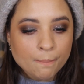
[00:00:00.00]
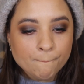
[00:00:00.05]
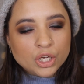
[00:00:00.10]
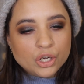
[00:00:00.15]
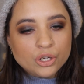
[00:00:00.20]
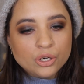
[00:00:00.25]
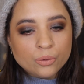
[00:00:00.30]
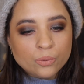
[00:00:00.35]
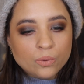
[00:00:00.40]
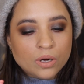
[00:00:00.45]

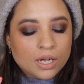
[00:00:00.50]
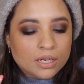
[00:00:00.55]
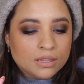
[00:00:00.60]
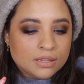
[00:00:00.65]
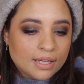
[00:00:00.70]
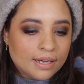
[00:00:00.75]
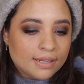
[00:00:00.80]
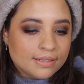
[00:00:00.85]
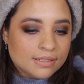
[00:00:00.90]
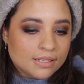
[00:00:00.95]
You know what?
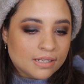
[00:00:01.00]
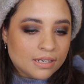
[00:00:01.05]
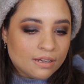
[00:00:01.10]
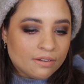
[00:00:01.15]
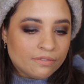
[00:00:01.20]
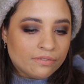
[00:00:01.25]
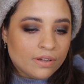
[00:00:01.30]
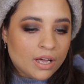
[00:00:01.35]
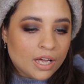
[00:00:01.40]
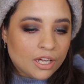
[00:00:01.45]
That's
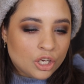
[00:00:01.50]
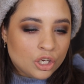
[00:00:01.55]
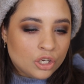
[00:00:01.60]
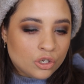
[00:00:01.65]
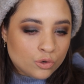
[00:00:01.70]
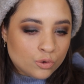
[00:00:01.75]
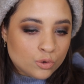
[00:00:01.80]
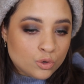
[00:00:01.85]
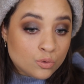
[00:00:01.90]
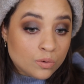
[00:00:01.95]
enough. I
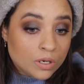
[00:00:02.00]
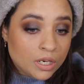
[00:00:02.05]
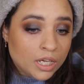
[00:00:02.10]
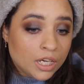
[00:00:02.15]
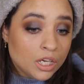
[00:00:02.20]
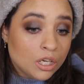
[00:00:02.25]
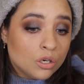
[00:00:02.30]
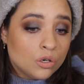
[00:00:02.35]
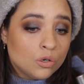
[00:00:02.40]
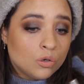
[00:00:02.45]

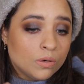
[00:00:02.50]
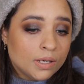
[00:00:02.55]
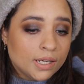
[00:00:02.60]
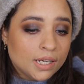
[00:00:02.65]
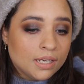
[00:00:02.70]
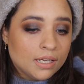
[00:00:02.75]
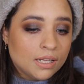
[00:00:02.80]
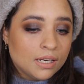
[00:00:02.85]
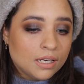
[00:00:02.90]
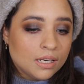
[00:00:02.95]
usually go
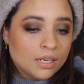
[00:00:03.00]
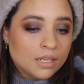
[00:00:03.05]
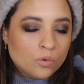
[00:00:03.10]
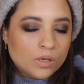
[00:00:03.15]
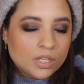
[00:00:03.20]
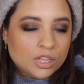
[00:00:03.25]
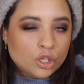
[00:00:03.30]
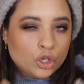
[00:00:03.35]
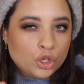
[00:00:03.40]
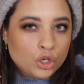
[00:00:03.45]
in
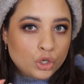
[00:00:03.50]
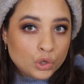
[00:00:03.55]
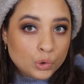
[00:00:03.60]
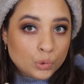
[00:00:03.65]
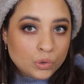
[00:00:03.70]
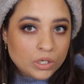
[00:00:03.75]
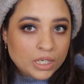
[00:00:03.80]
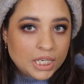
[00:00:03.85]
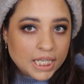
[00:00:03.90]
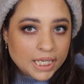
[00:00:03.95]
with
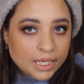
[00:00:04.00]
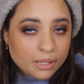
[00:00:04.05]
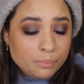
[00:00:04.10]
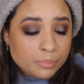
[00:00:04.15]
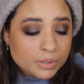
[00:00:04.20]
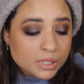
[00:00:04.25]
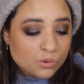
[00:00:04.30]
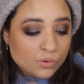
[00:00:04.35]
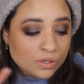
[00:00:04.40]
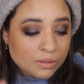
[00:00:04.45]
2
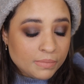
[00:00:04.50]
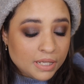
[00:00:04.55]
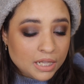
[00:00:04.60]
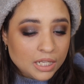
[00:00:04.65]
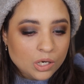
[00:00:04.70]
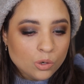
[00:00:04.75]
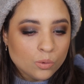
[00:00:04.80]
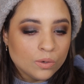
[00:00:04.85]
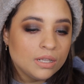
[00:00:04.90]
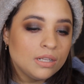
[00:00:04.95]
dips with my
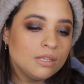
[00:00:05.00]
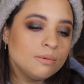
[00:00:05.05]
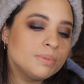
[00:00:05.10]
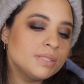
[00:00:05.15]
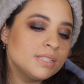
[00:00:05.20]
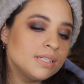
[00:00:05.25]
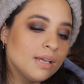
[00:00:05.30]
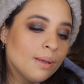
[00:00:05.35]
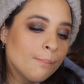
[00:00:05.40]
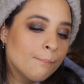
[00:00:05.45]
liquid
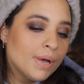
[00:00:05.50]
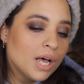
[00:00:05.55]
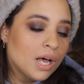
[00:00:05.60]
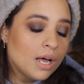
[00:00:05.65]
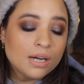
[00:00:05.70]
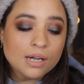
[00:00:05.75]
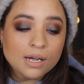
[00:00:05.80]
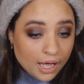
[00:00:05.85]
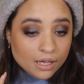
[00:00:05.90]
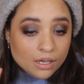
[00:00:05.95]
lipstick,
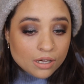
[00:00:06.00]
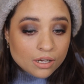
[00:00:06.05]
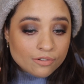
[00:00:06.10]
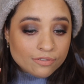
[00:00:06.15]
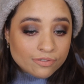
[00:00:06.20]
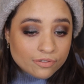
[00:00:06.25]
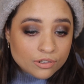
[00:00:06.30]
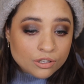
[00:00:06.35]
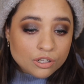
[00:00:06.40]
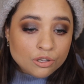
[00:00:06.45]
but I
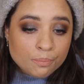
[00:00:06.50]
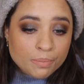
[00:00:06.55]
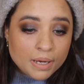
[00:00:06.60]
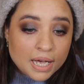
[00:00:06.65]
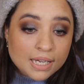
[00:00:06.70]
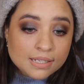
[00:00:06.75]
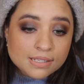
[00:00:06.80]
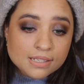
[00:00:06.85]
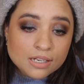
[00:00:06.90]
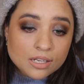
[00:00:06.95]
got full
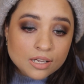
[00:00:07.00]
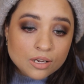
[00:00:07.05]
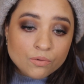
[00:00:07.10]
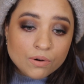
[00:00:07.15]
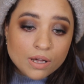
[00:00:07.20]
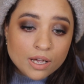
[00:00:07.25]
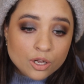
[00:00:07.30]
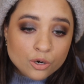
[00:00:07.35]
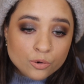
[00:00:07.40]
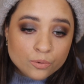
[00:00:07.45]
opacity
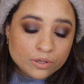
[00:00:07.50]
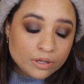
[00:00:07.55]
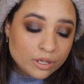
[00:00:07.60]
right over